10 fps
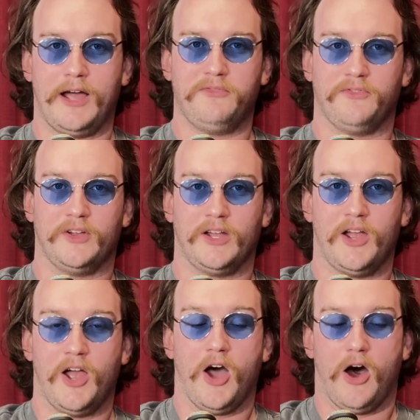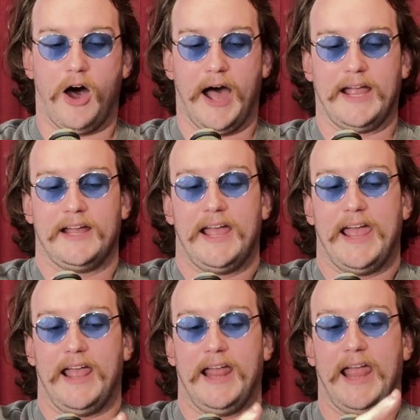life. I
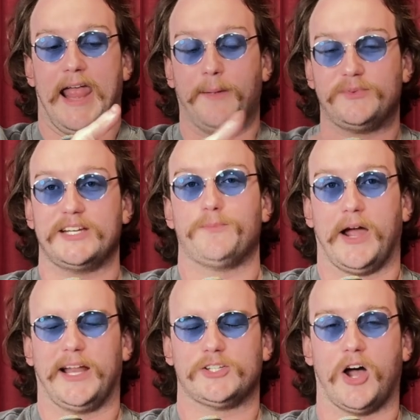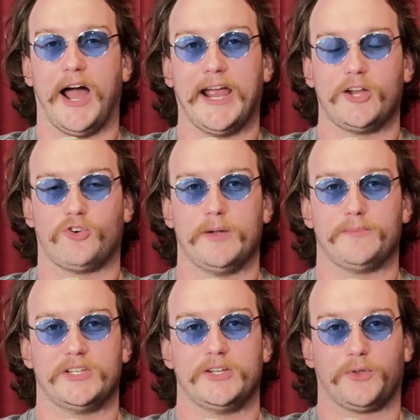emptied my entire
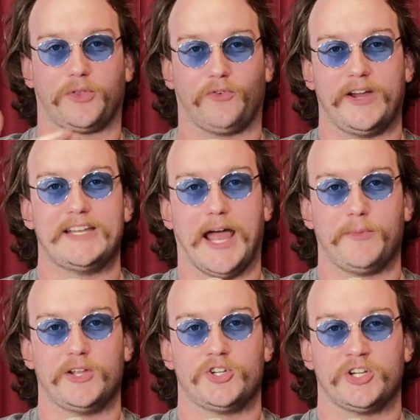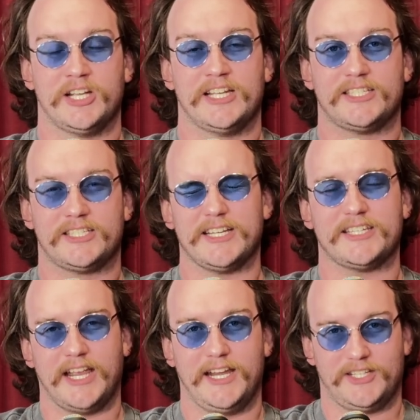grip to deal 3 damage
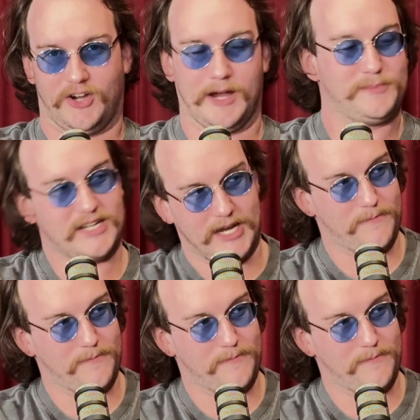16 times to